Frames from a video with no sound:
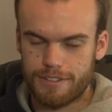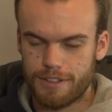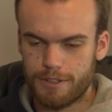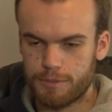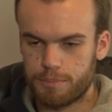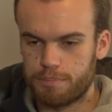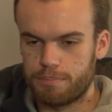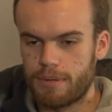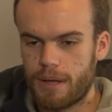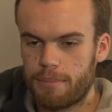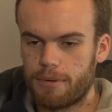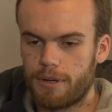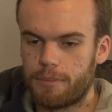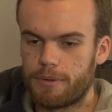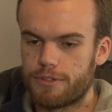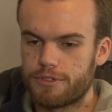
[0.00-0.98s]
I'll just pop
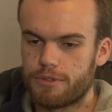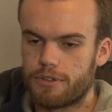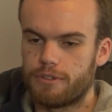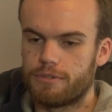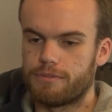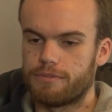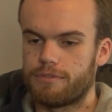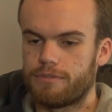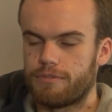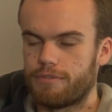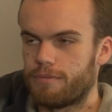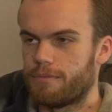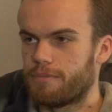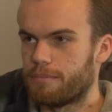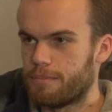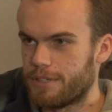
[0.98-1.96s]
it up here so I don't
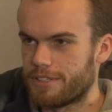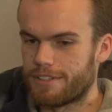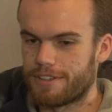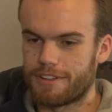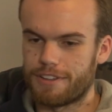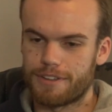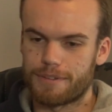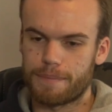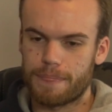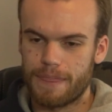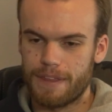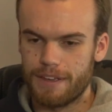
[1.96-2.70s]
miss anything.